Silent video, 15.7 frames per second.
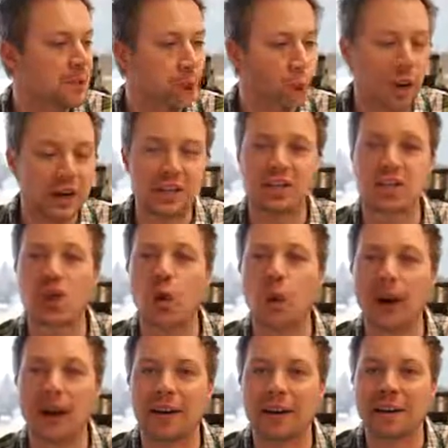what a
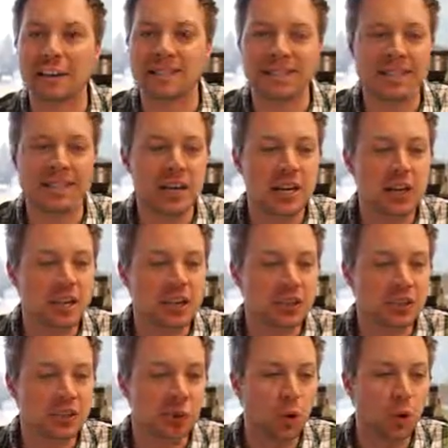square is.
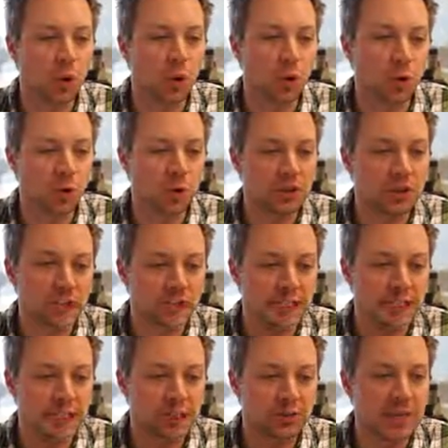So really
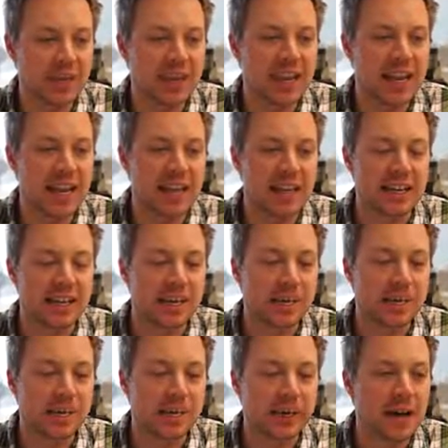simply stated,
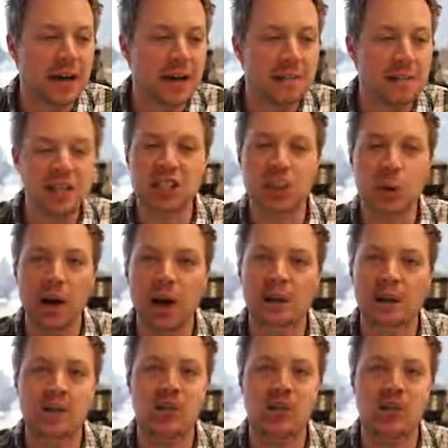a square is